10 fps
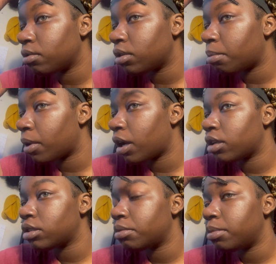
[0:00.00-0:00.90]
the
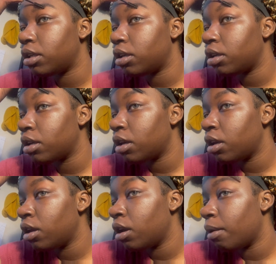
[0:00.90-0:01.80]
brows to be
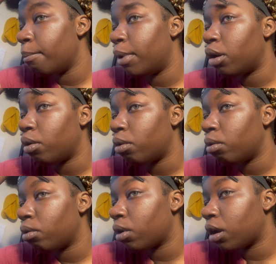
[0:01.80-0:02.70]
bold.
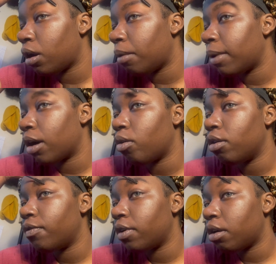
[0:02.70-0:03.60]
I'm not
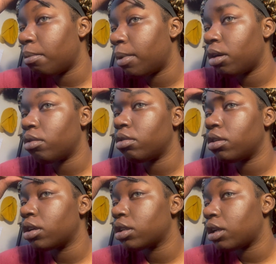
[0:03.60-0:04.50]
going for no bold
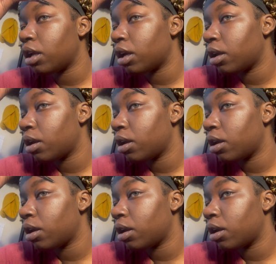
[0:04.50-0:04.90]
look today.